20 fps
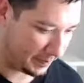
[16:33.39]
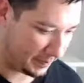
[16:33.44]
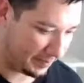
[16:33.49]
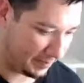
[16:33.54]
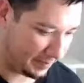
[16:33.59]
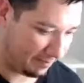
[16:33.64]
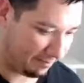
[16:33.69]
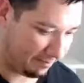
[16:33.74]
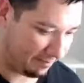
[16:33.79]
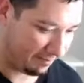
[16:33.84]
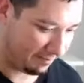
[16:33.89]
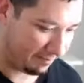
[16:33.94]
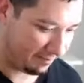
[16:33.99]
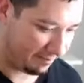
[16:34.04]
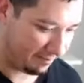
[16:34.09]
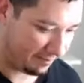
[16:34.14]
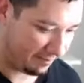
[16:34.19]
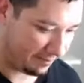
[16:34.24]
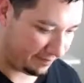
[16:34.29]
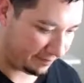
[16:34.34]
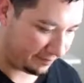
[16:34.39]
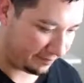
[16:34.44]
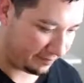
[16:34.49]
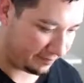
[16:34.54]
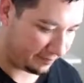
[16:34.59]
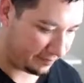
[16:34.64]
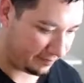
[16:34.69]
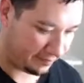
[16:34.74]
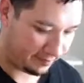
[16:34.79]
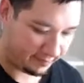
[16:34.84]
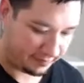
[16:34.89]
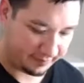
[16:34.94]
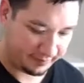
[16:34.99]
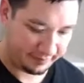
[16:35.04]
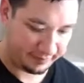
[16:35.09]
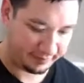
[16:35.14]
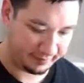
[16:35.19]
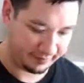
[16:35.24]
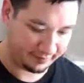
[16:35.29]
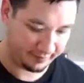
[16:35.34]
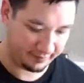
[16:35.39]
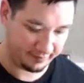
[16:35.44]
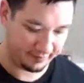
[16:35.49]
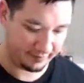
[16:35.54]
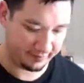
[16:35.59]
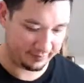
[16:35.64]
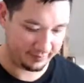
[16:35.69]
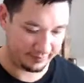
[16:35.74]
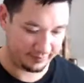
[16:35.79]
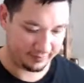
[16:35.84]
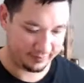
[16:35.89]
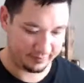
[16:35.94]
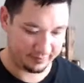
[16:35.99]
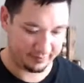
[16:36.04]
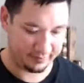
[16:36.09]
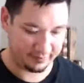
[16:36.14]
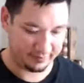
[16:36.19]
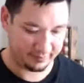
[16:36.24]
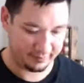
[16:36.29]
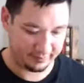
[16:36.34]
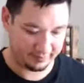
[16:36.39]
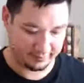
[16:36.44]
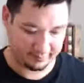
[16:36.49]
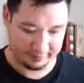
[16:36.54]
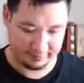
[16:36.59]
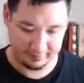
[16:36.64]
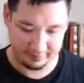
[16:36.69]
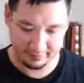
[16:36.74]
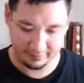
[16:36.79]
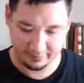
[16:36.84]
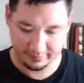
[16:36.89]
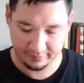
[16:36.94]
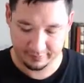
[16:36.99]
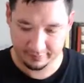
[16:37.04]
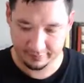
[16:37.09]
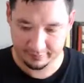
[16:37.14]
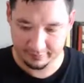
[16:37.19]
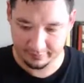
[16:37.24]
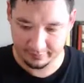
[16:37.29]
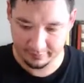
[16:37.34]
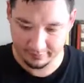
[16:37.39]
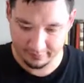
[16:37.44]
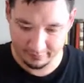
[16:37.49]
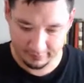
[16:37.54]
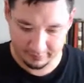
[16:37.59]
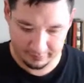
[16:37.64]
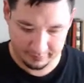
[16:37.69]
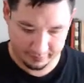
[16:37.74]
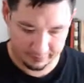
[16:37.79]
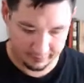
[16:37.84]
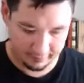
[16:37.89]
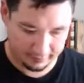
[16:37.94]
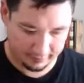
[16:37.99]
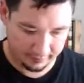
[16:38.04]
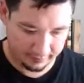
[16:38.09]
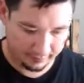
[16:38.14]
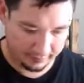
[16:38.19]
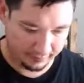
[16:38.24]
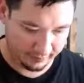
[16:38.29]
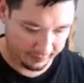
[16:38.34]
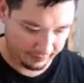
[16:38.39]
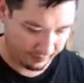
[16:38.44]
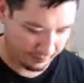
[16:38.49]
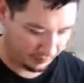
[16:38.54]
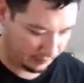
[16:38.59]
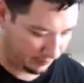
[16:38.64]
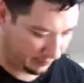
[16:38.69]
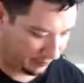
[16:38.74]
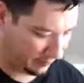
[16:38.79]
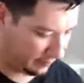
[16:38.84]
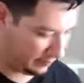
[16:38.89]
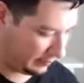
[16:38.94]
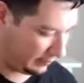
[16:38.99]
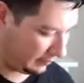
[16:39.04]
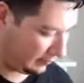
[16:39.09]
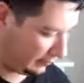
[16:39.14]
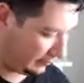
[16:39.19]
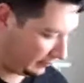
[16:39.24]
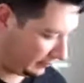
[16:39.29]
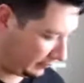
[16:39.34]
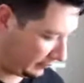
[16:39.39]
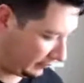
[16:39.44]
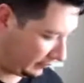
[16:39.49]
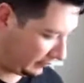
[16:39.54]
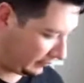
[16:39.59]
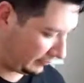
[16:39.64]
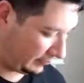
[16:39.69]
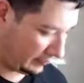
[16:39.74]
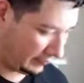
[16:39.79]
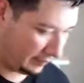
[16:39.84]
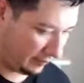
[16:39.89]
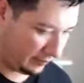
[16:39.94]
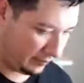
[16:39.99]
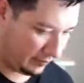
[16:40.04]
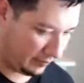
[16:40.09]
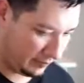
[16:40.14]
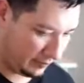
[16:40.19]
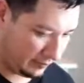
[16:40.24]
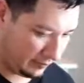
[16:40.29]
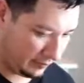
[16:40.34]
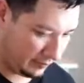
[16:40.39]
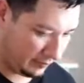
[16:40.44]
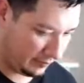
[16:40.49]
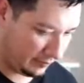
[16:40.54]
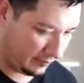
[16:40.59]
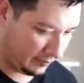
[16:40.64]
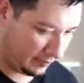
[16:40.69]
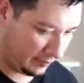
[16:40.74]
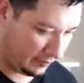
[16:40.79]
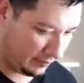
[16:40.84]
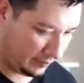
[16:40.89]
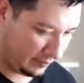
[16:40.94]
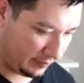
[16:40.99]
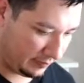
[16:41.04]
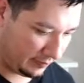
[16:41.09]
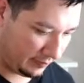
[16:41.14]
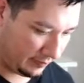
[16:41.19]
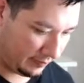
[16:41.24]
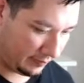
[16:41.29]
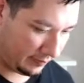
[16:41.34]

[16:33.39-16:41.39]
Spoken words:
(silent)